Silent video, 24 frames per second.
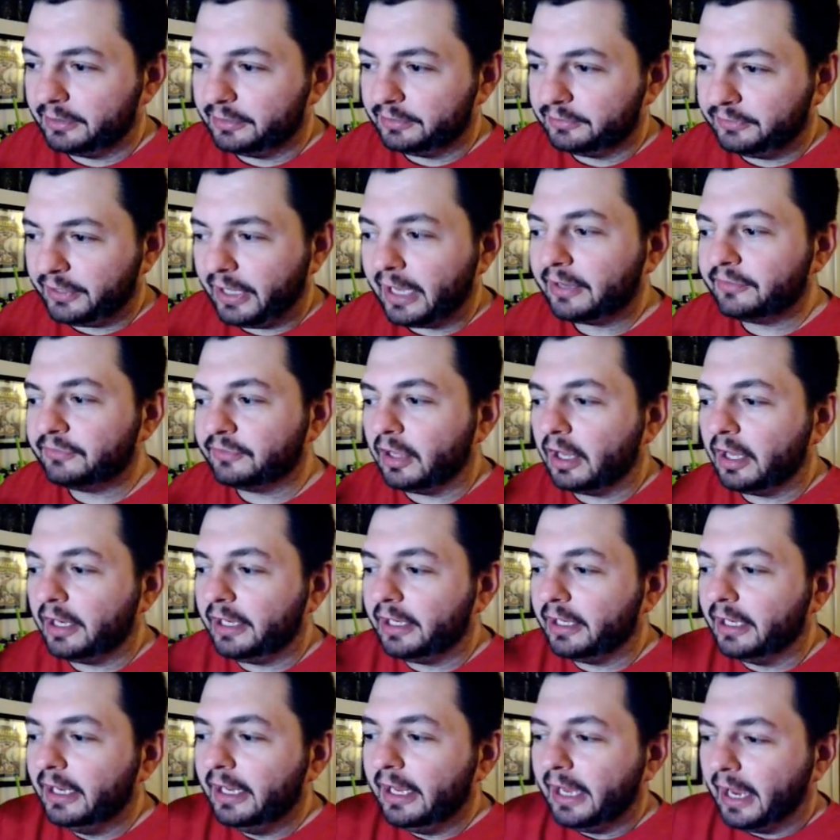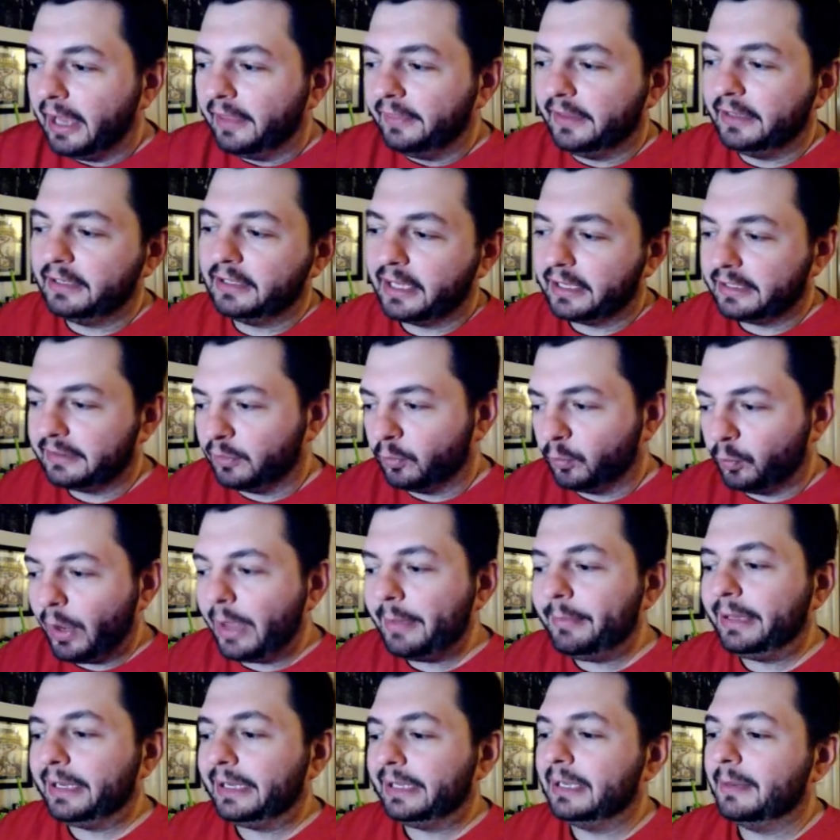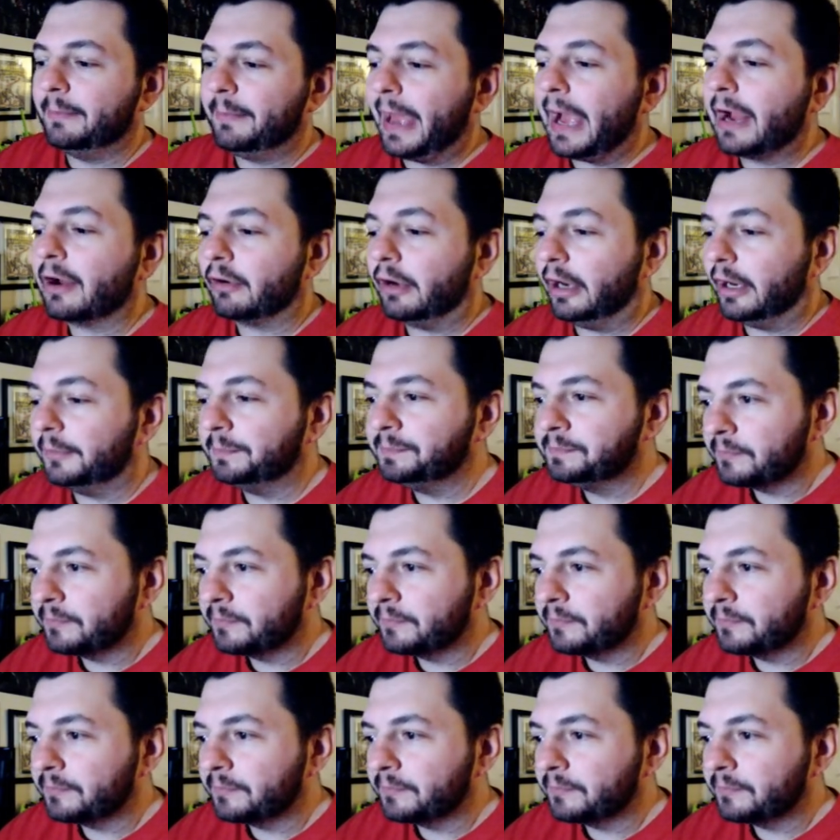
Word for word: text on it and then like the webbing in the background